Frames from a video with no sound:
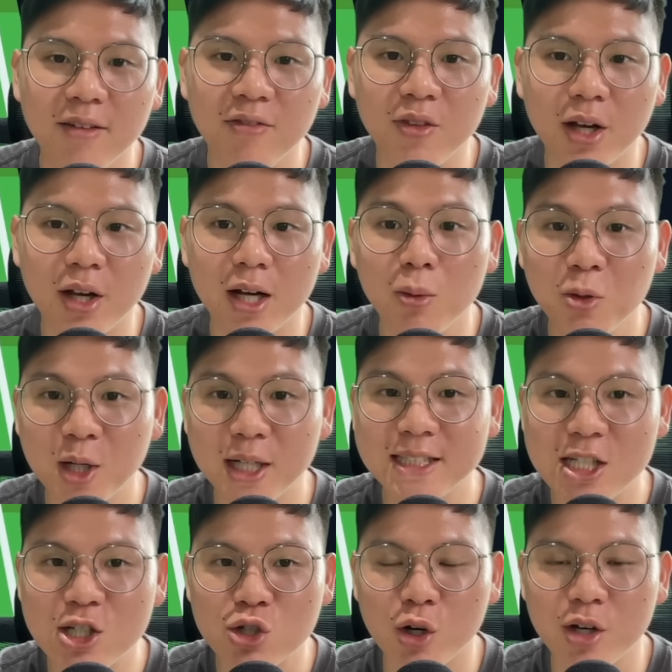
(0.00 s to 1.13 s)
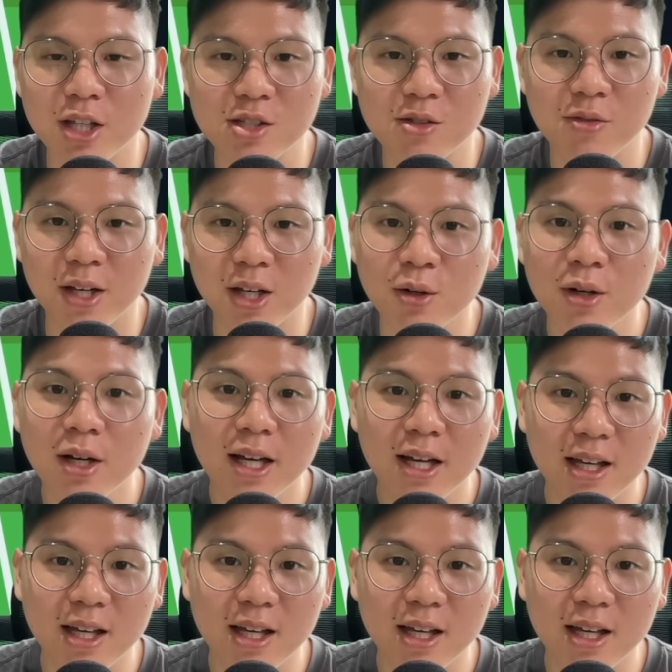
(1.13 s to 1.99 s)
If not, I hope you guys enjoyed this video.